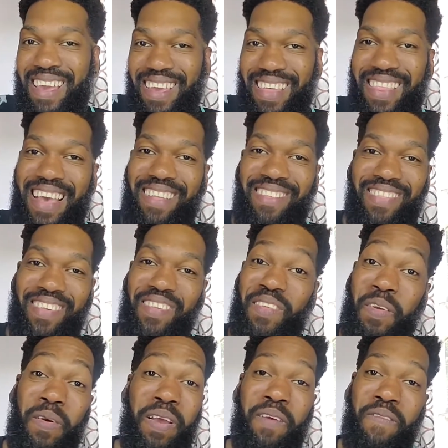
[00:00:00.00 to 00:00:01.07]
That's the
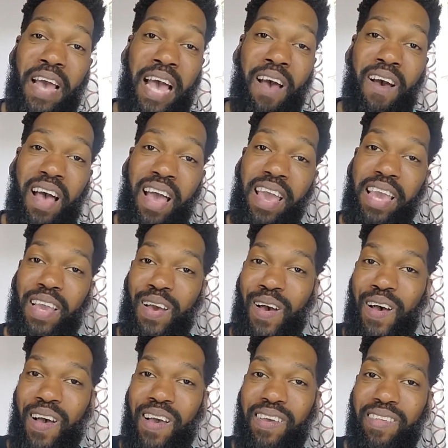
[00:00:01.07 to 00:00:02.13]
story of how I
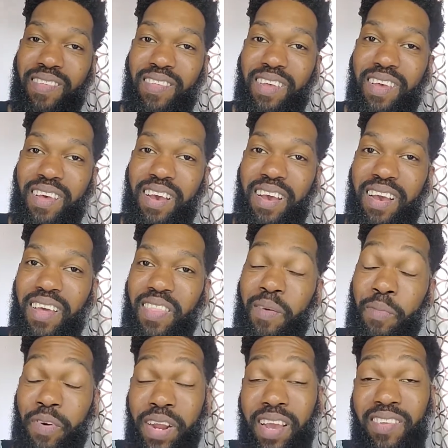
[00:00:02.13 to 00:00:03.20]
caused the
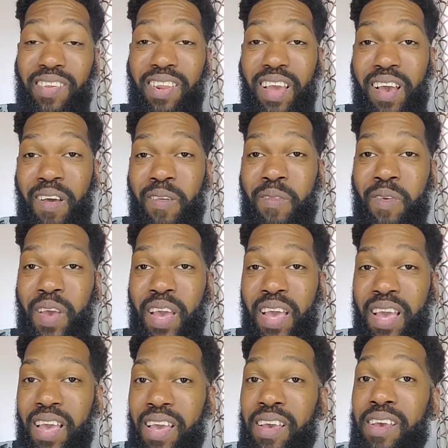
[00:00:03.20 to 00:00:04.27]
production of
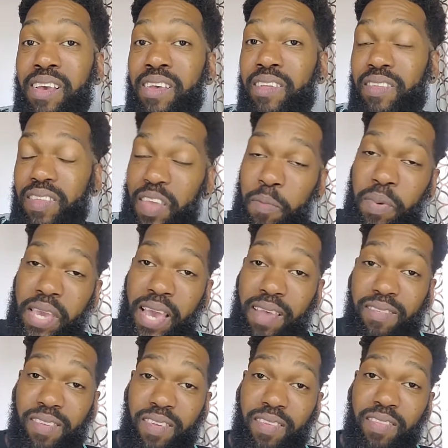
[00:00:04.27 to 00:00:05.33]

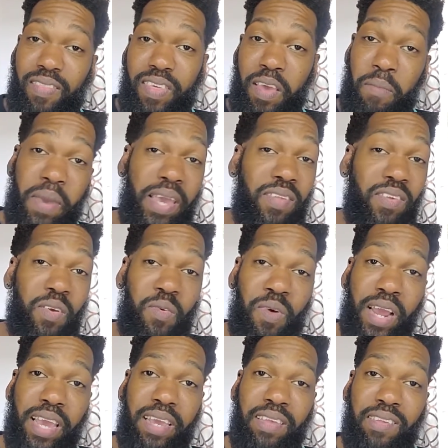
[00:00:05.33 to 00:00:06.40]
CBS's The Amazing
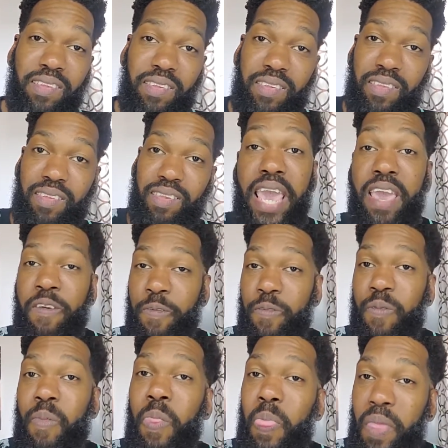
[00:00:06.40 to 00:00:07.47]
Race, if
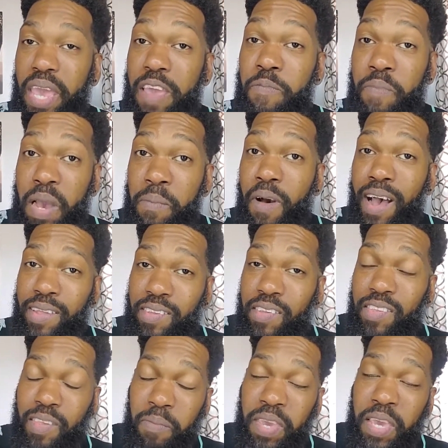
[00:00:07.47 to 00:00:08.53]
my boss is
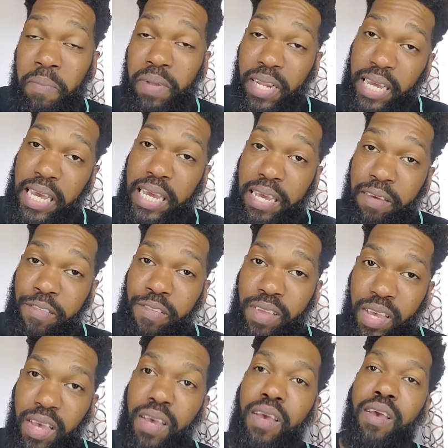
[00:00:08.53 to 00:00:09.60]
to be believed,
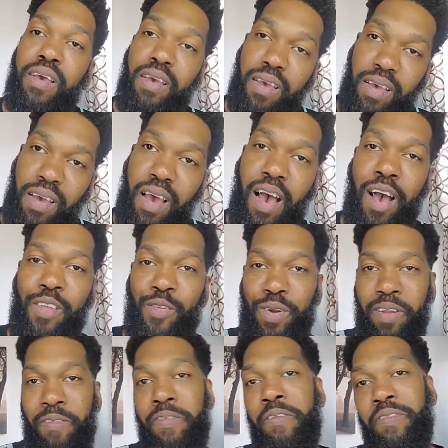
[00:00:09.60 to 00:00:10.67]

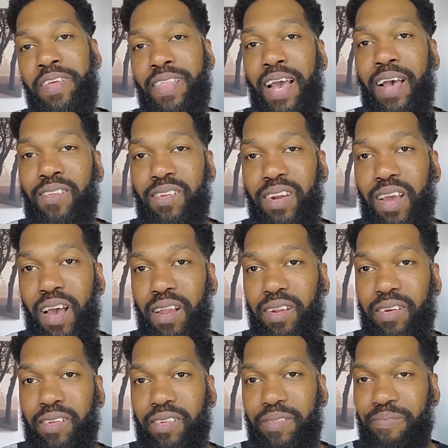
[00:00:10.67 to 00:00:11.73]

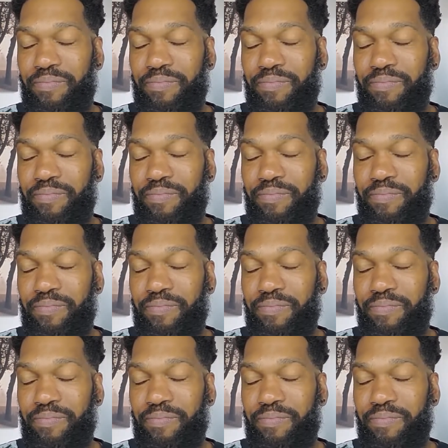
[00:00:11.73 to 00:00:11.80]
$150,000.